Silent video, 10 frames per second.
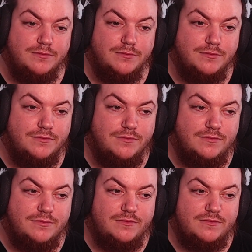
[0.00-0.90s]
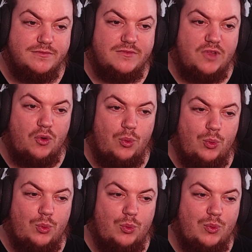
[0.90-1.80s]
I don't believe in magic.
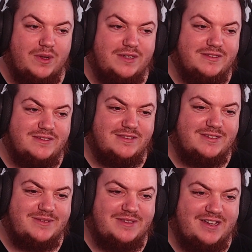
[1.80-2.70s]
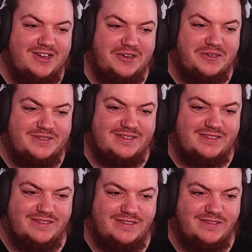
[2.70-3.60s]
Ooh, there we go.
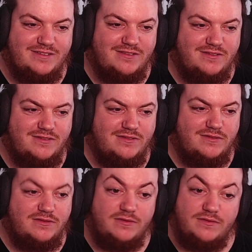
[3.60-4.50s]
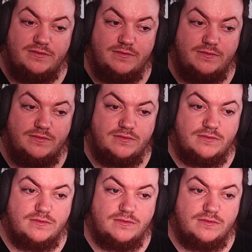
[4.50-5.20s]
But a few times in my life.